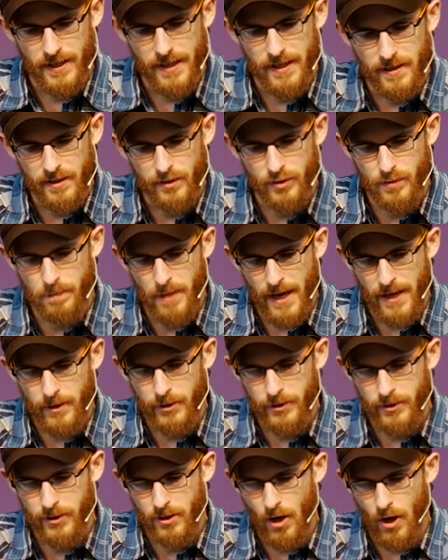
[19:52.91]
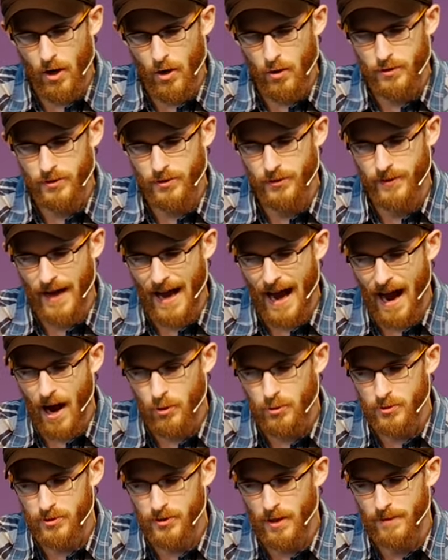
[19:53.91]
"It is better to go to the
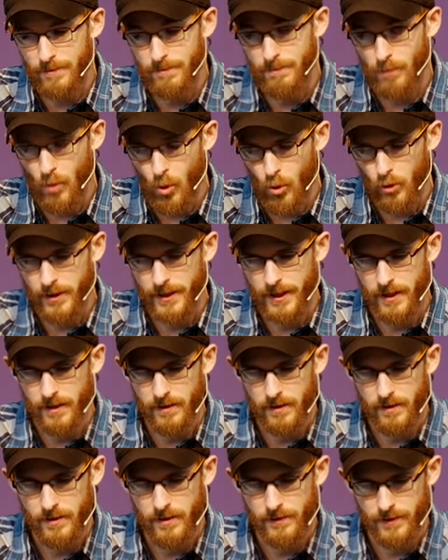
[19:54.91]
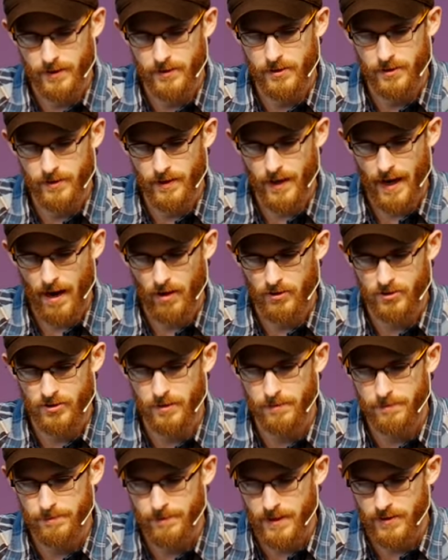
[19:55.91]
house of mourning than to the house
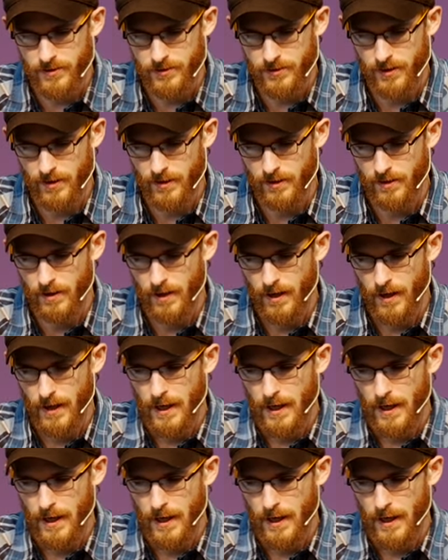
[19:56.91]
of feasting,